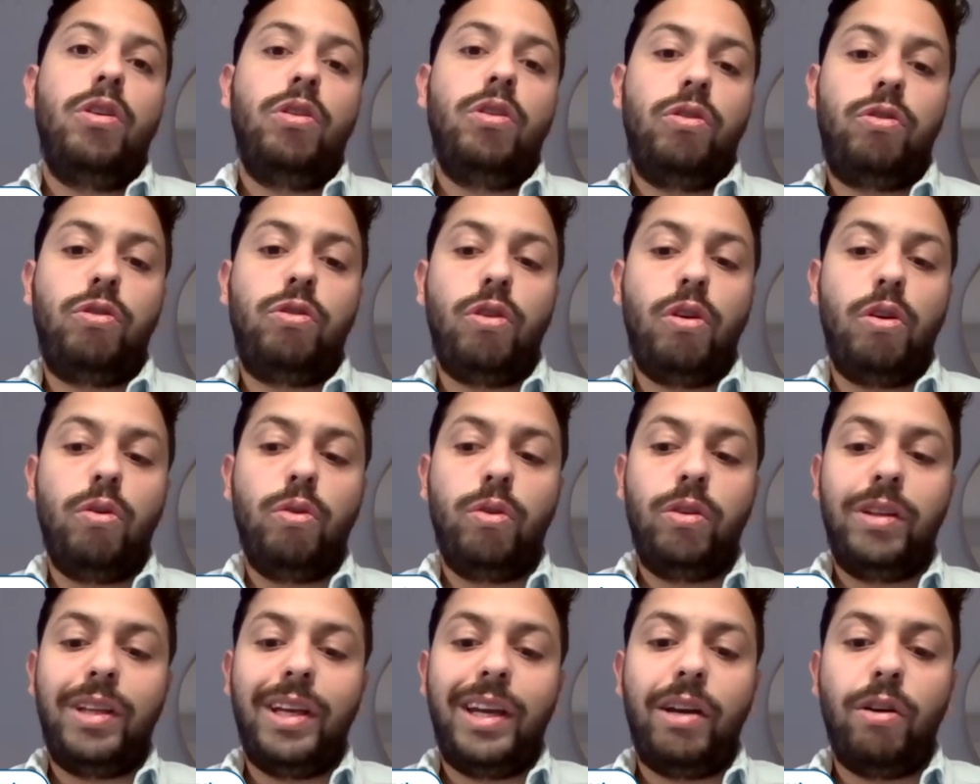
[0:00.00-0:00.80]

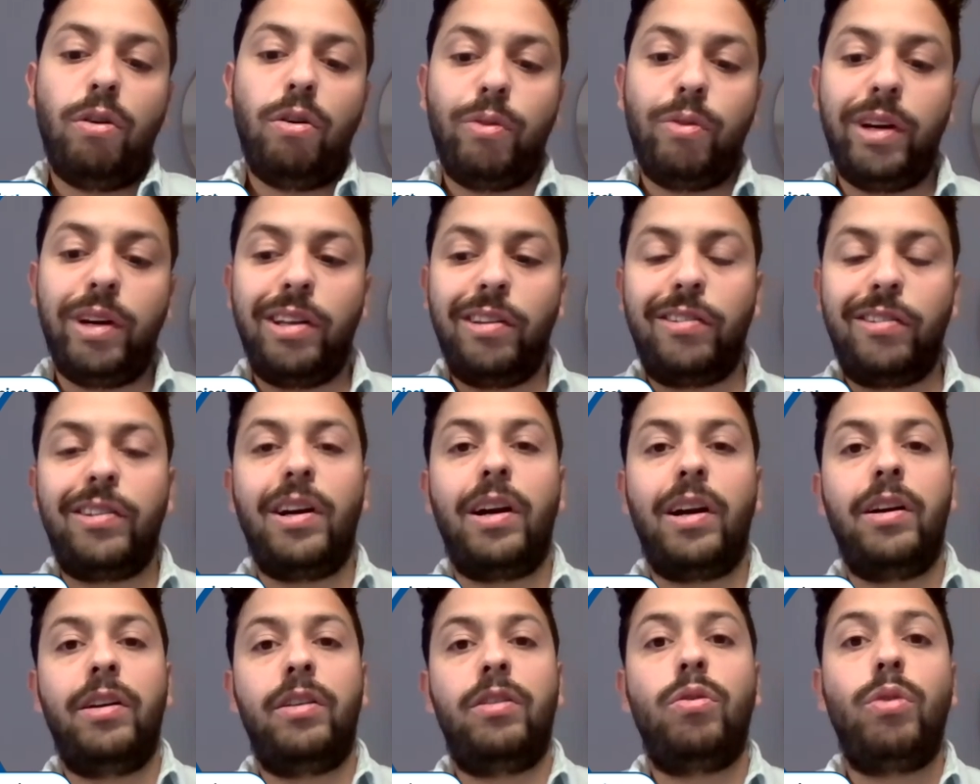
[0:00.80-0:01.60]
So they already
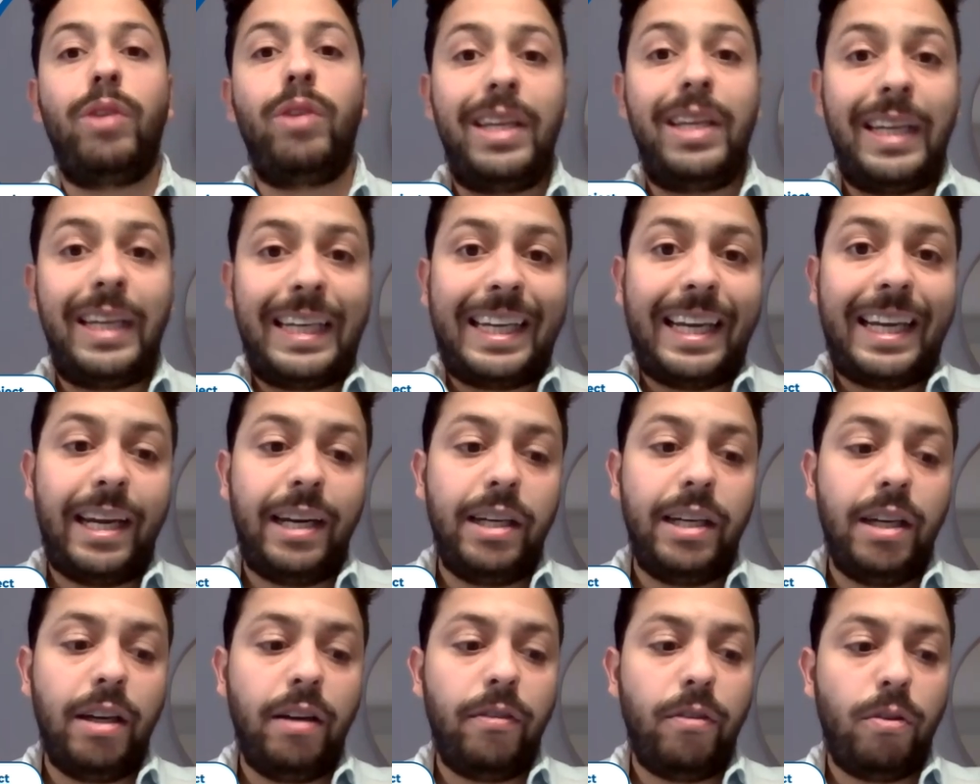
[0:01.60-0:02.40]
started in
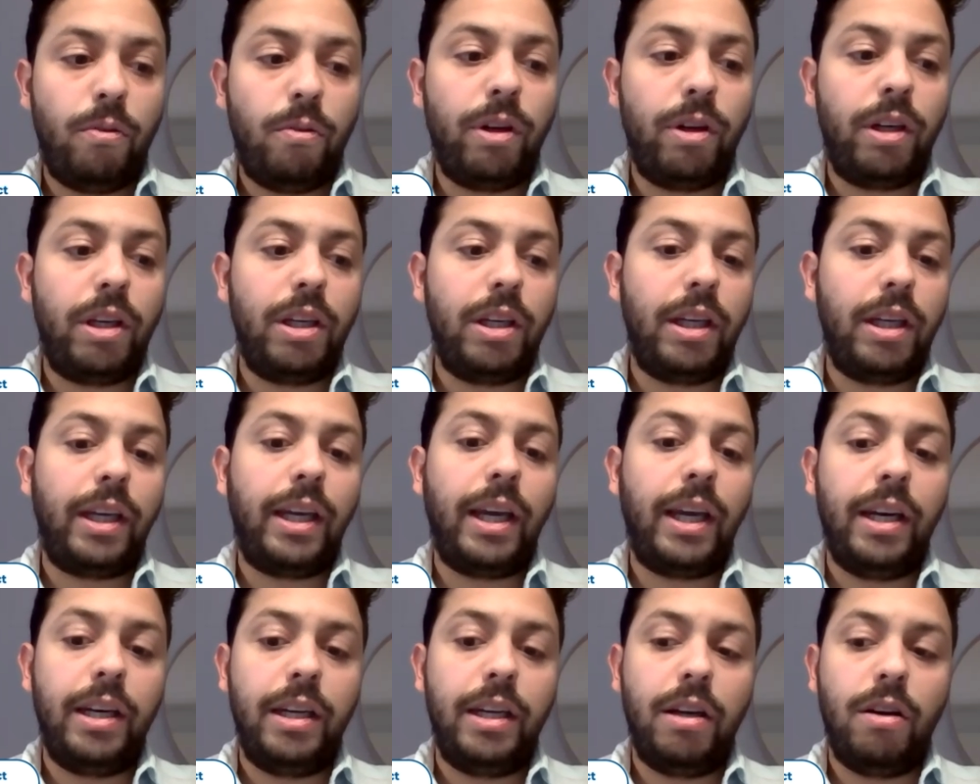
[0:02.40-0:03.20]
Kenya, working in
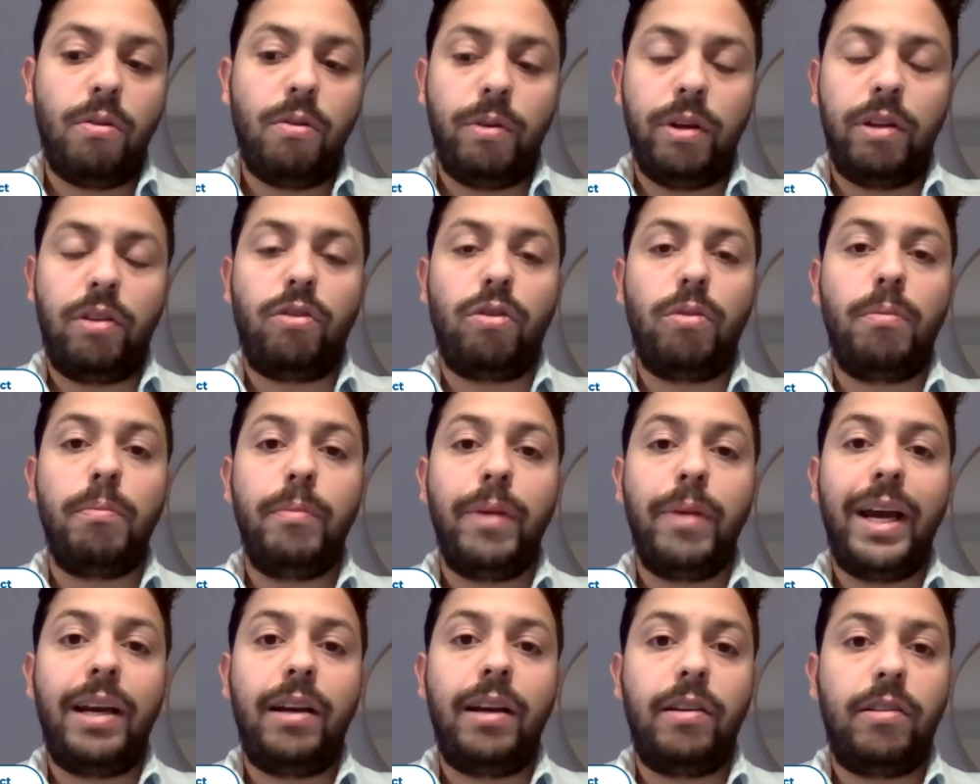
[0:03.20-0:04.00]
Kenya with some
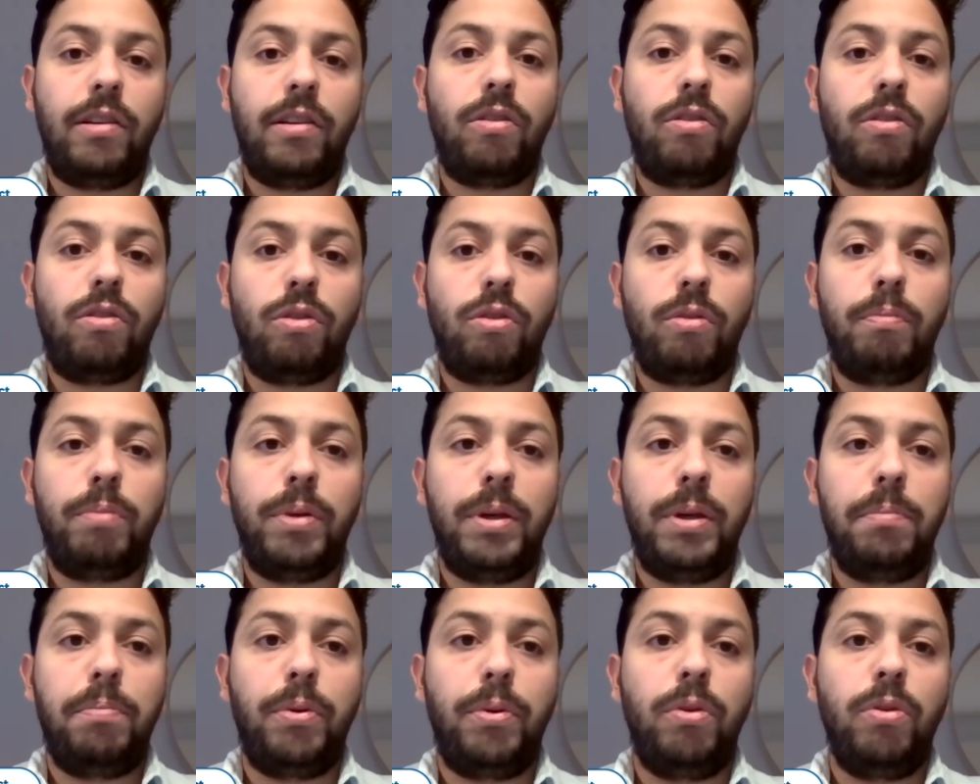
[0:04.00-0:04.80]
banks and some
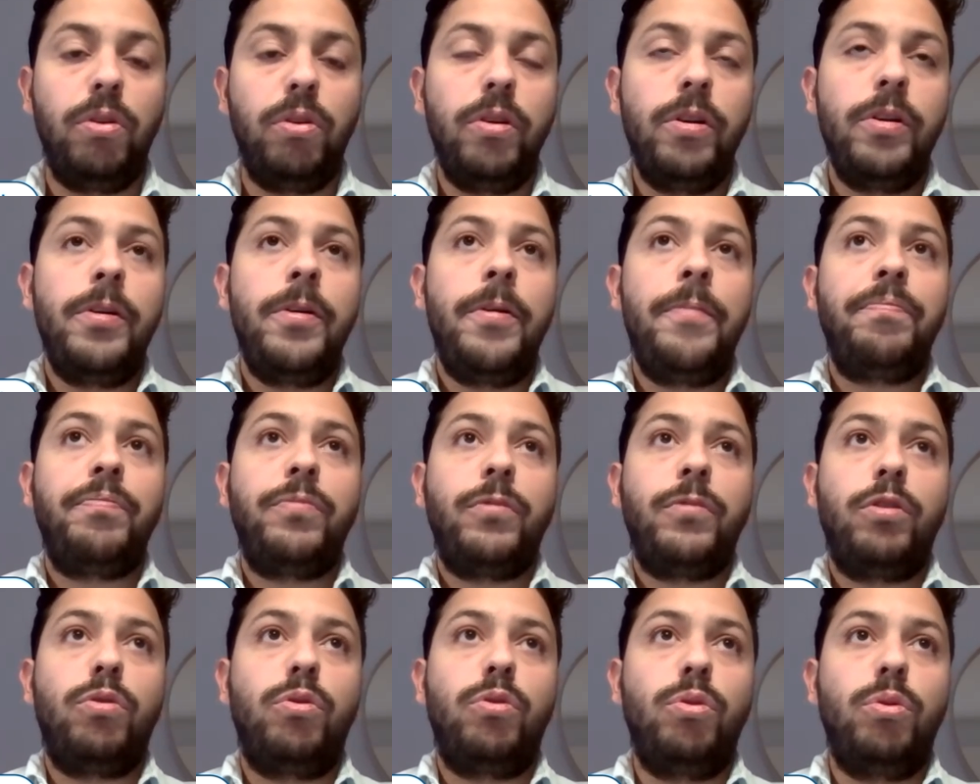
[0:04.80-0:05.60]
people
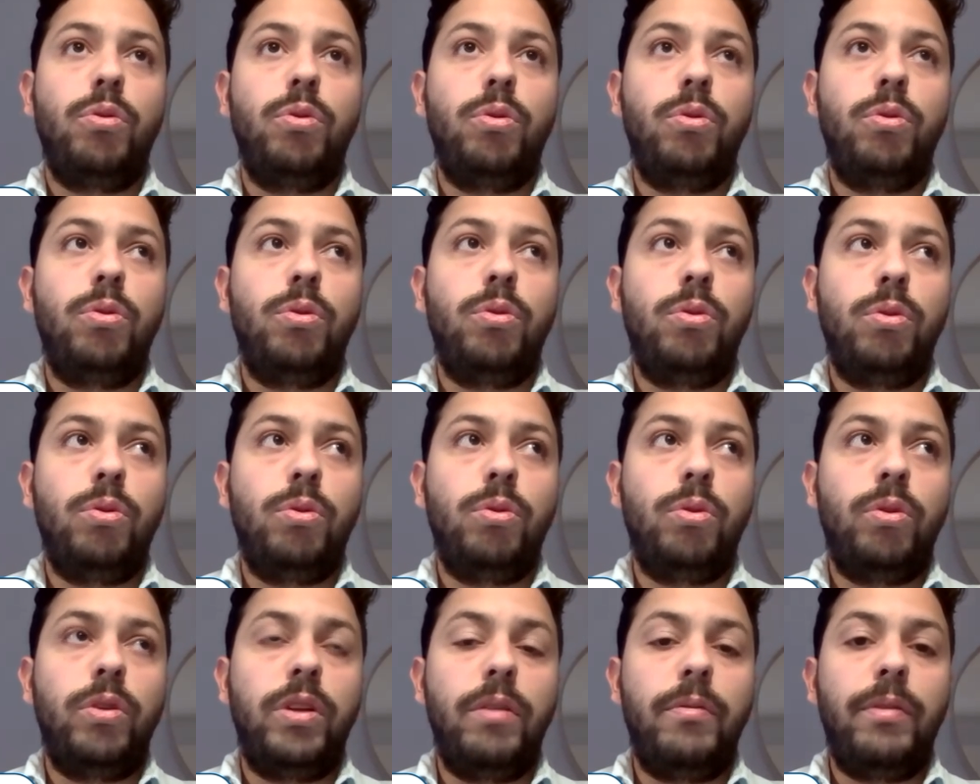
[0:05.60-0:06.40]

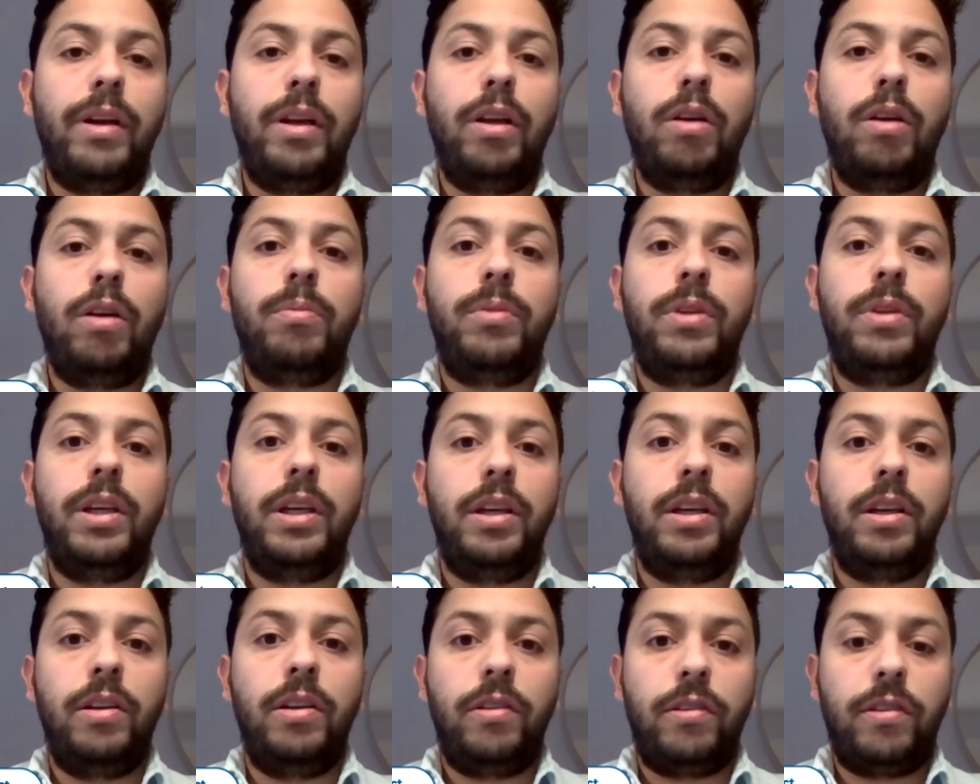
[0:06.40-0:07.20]
to develop
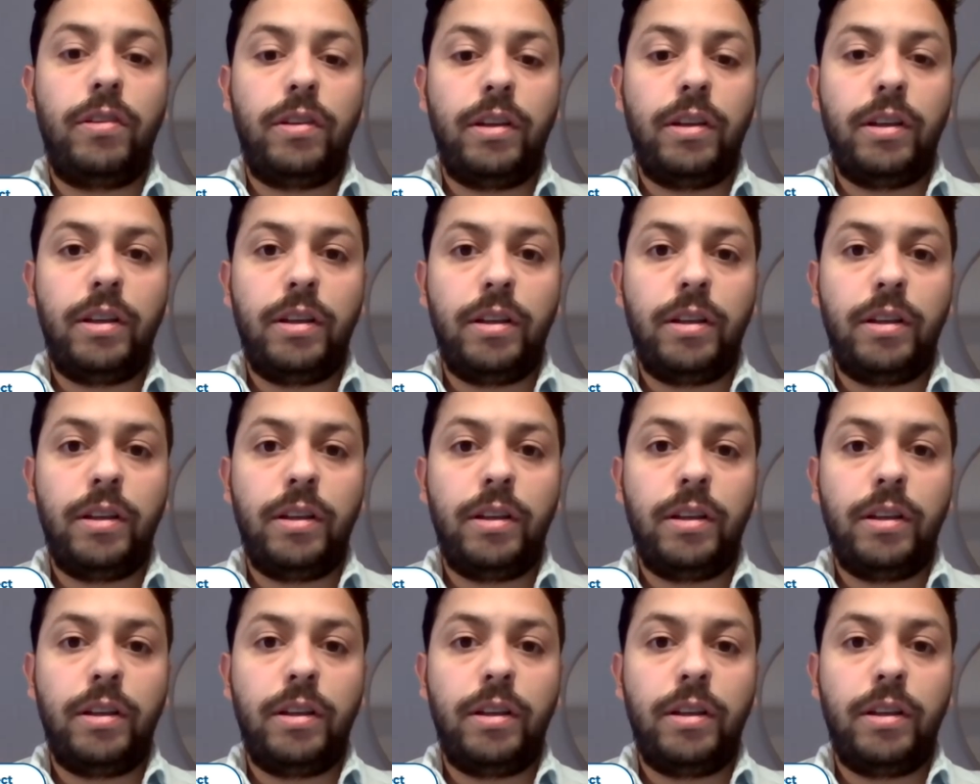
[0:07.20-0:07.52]
this